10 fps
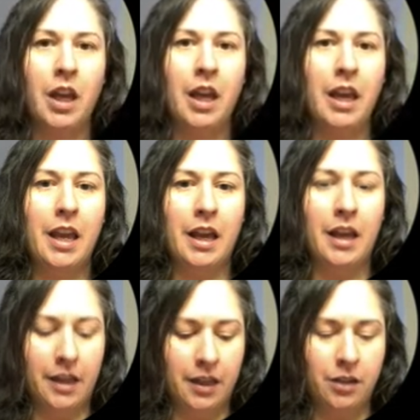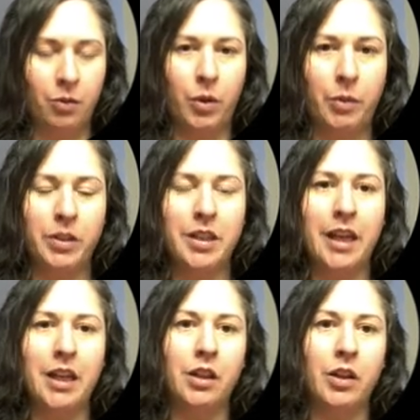and we will take a
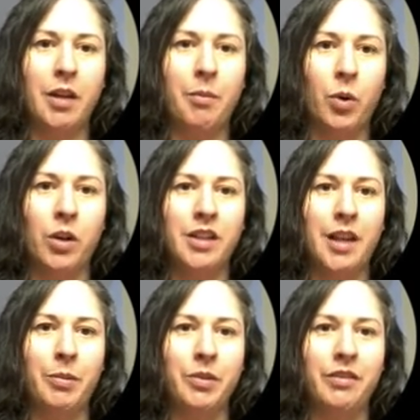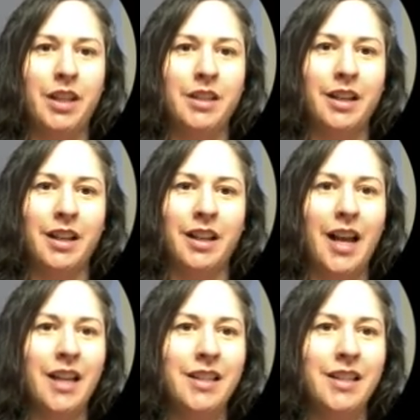look at more examples of these in class,